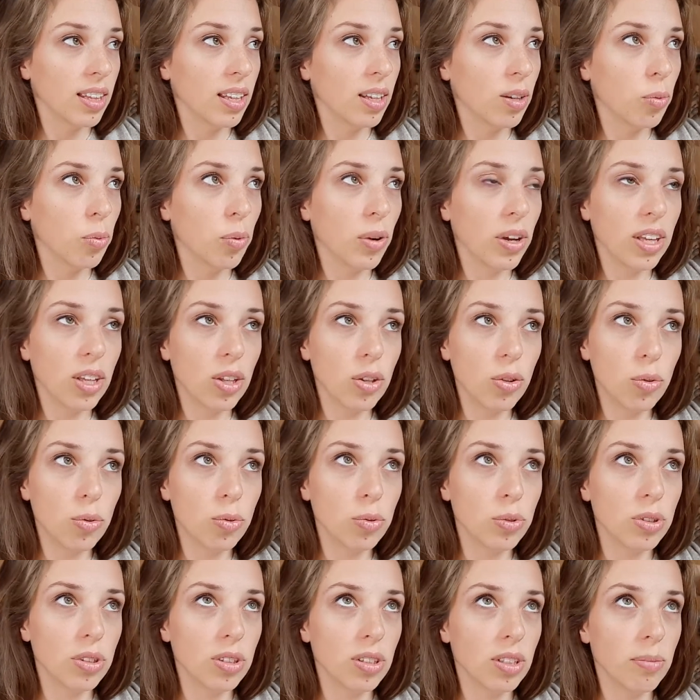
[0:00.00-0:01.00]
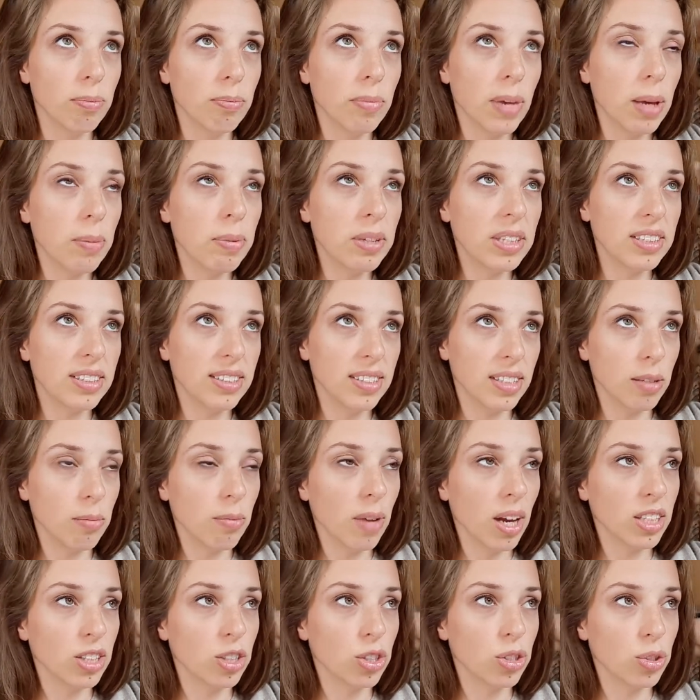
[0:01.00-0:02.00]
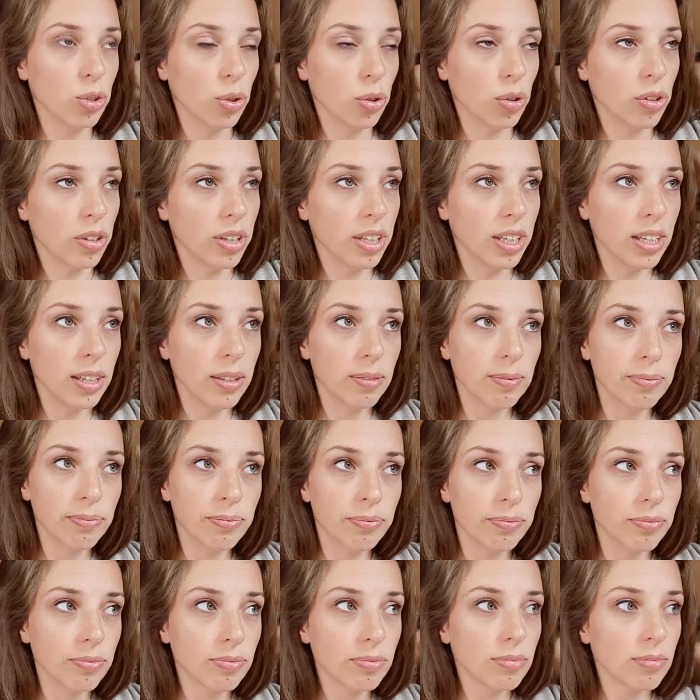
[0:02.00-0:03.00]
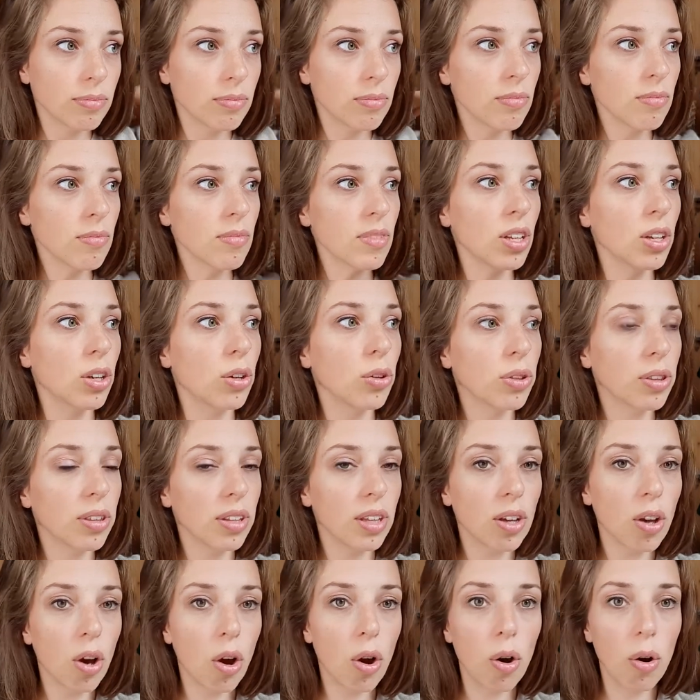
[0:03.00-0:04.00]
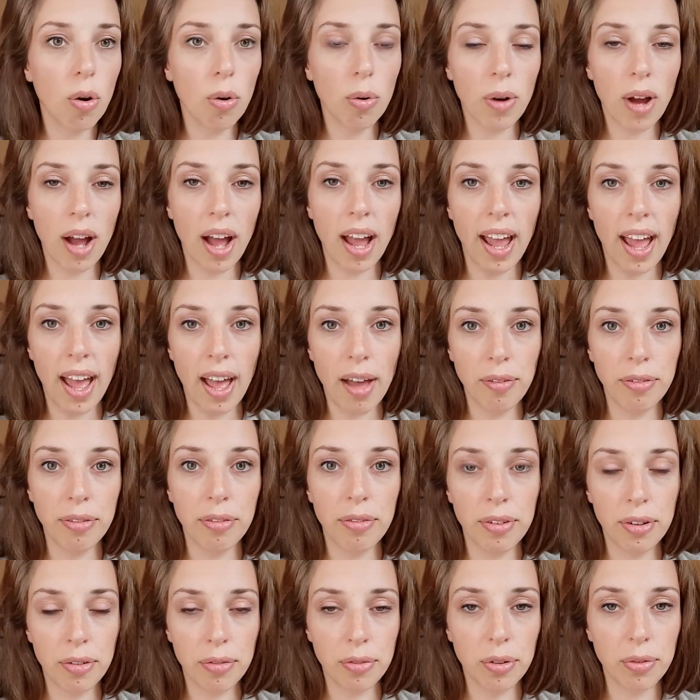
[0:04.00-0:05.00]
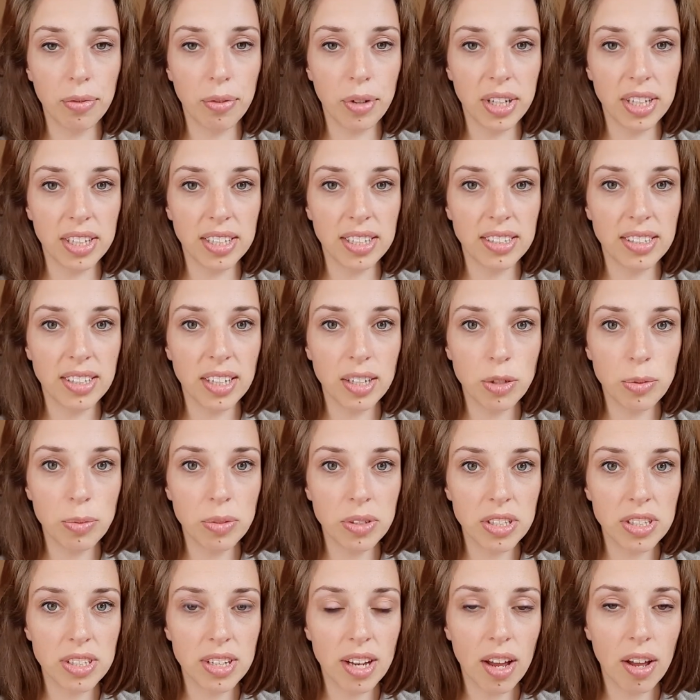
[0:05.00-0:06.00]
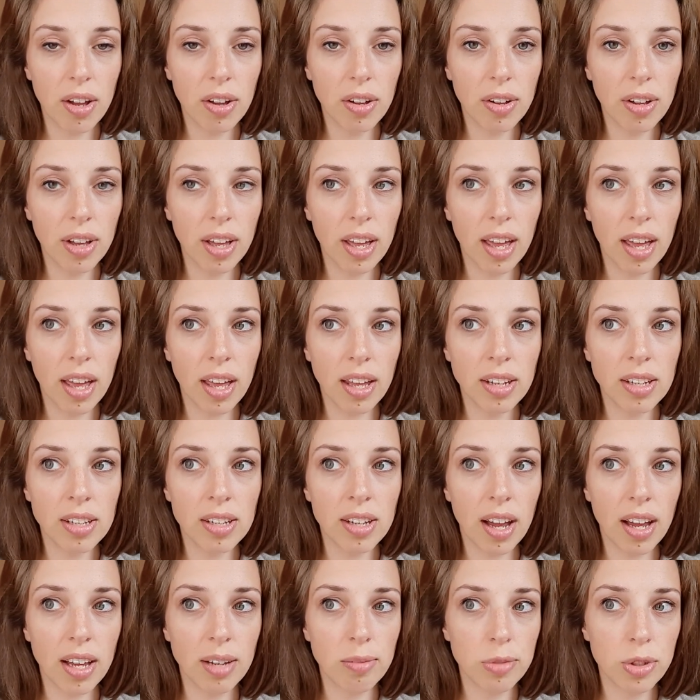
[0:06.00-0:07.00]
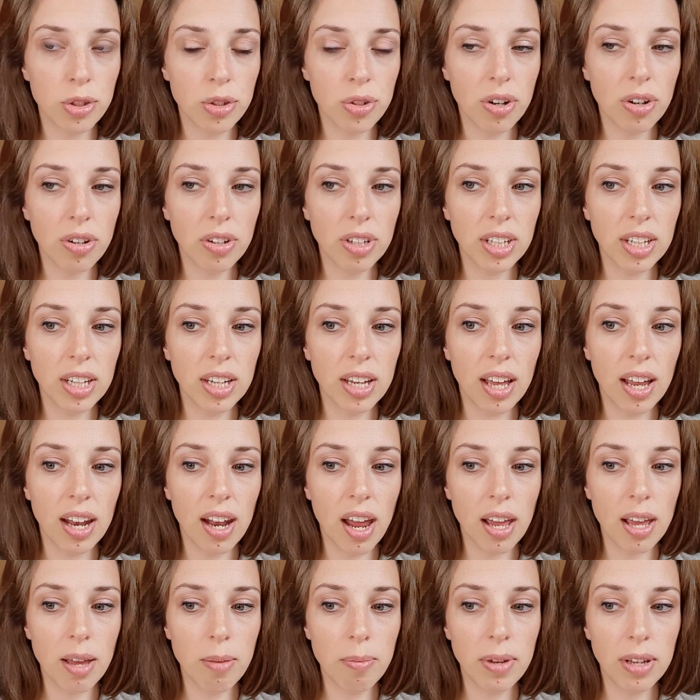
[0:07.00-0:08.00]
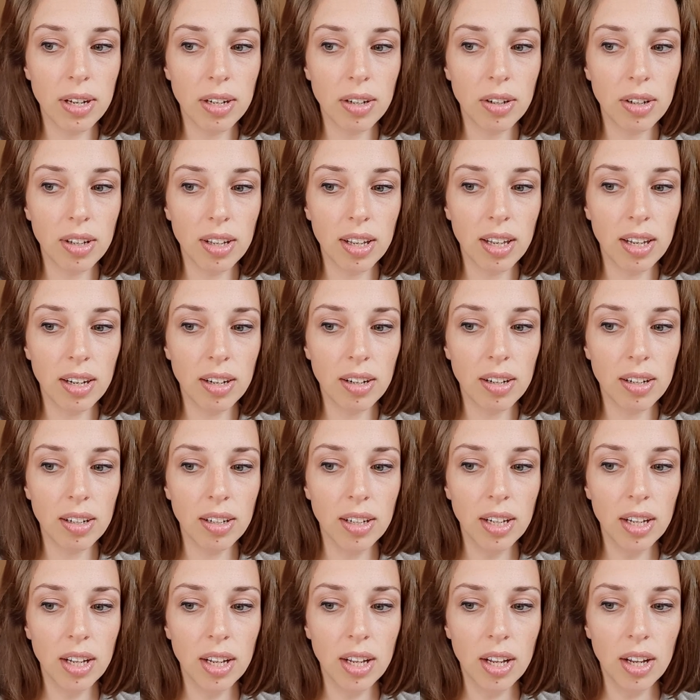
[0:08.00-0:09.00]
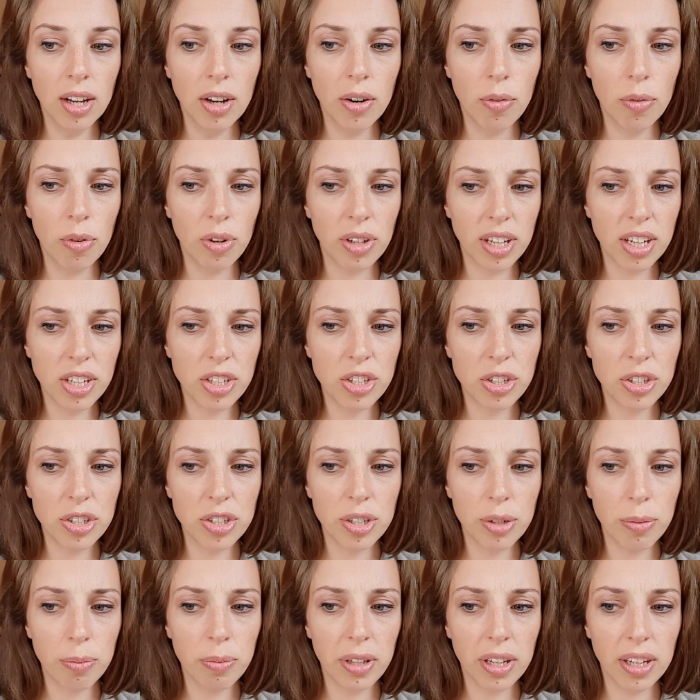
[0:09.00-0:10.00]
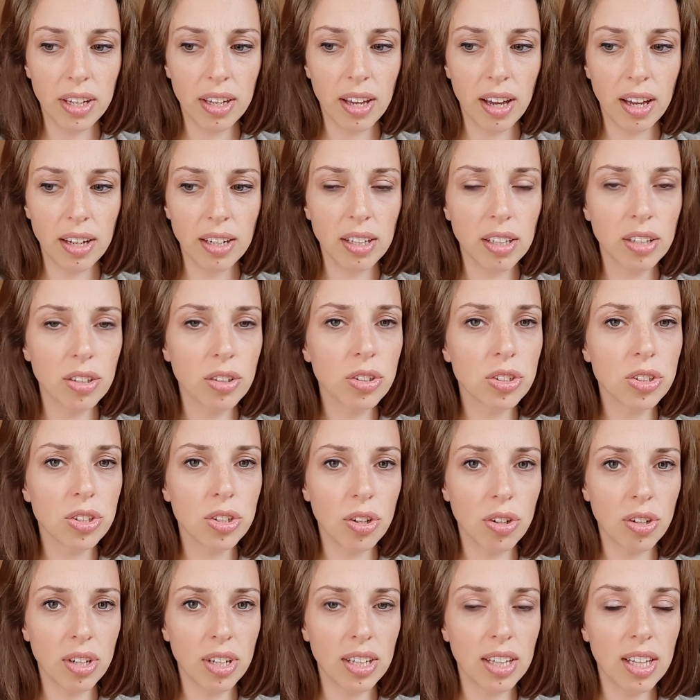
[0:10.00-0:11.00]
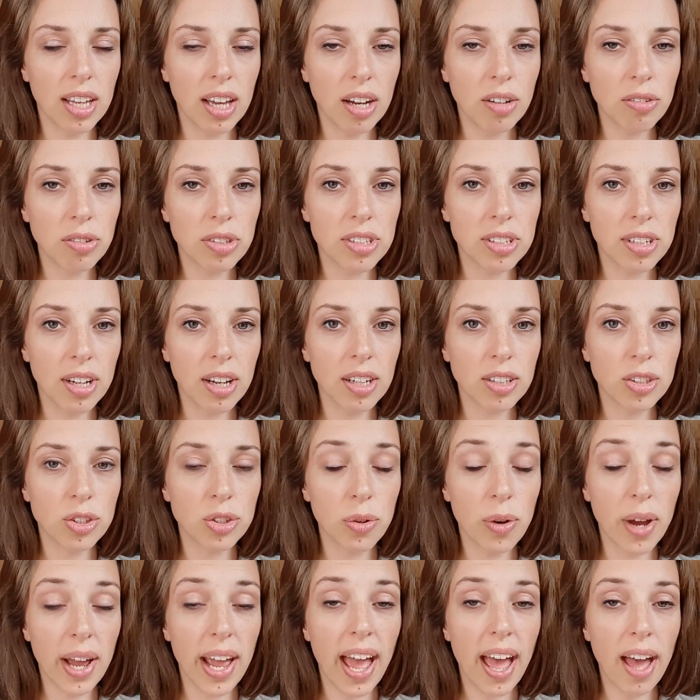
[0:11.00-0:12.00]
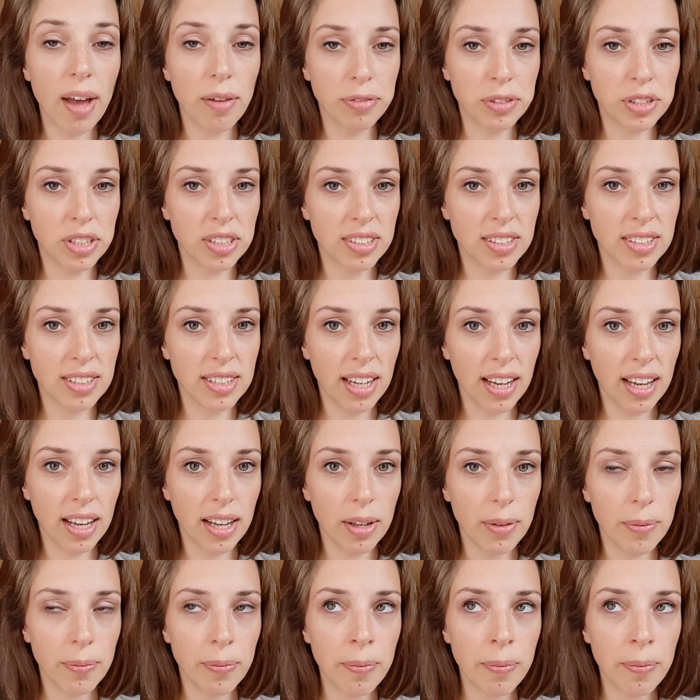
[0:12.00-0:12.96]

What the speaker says: when you maybe see my story, you think, oh, I have the fearful avoidant attachment style and I'm struggling and I am in a relationship that kind of looks good on the outside, so I have to stay.